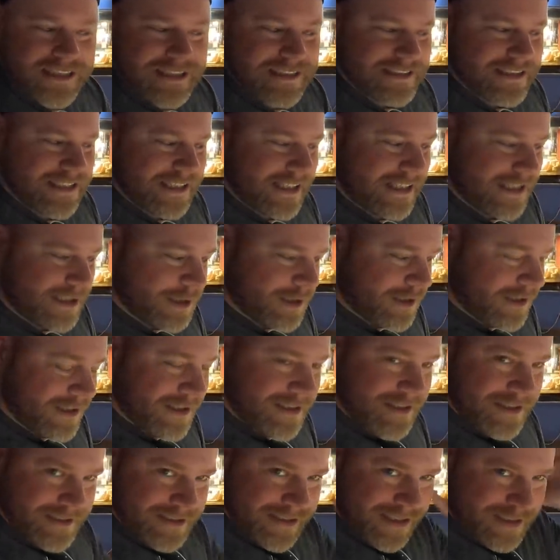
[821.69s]
in this city.
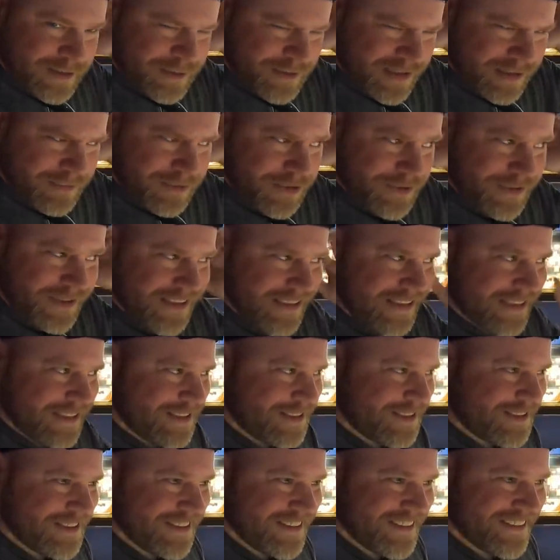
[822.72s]
So that's why I'm doing
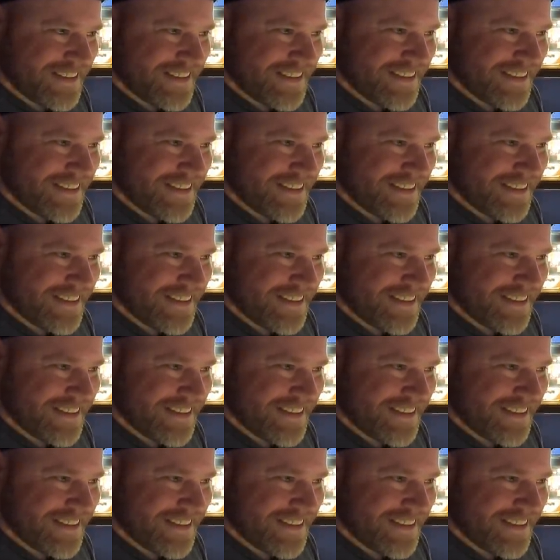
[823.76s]
this.